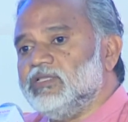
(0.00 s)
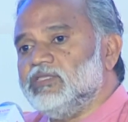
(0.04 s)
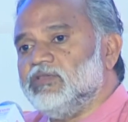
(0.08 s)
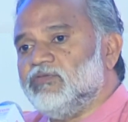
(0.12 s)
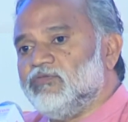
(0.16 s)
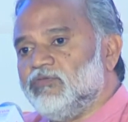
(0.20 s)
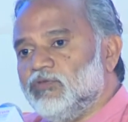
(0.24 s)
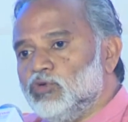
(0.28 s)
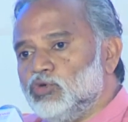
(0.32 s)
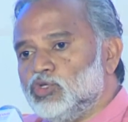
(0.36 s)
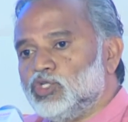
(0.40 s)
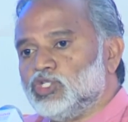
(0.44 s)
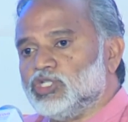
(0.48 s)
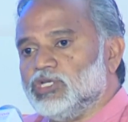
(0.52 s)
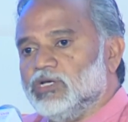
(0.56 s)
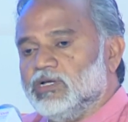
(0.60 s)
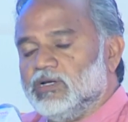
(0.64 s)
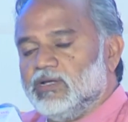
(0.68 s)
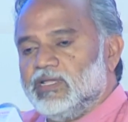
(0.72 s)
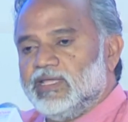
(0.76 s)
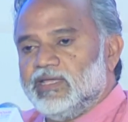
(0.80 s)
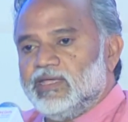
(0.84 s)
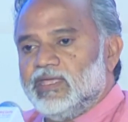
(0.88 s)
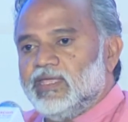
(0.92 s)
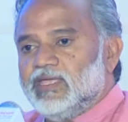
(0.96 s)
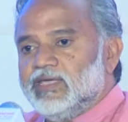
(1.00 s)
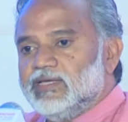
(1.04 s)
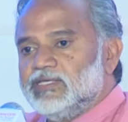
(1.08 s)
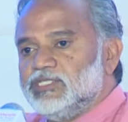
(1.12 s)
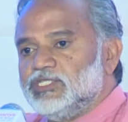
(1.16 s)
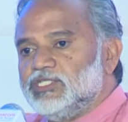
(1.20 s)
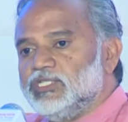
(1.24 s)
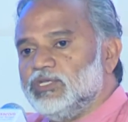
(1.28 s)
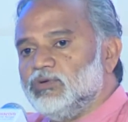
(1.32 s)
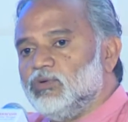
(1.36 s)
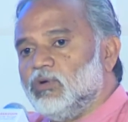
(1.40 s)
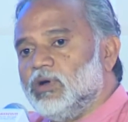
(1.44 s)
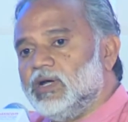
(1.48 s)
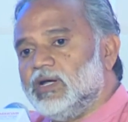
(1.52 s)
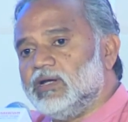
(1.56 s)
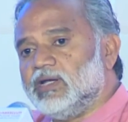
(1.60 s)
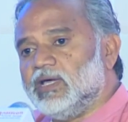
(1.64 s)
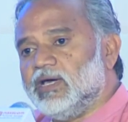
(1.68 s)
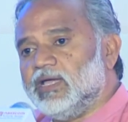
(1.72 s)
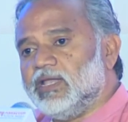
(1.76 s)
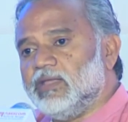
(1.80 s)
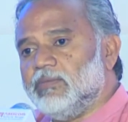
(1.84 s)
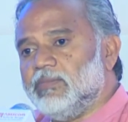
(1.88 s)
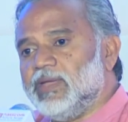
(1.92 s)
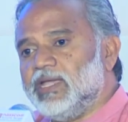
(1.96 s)
future, the ESG, what
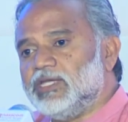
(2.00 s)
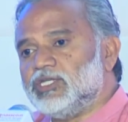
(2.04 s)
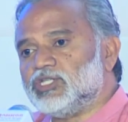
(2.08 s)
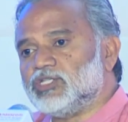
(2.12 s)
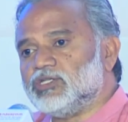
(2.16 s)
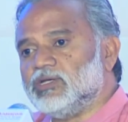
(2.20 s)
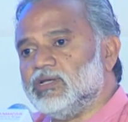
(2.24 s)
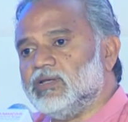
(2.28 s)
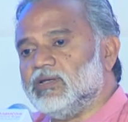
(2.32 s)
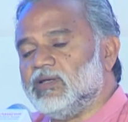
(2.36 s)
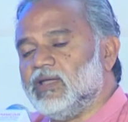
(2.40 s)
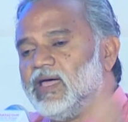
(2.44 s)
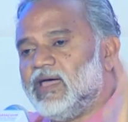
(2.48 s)
Hari mentioned,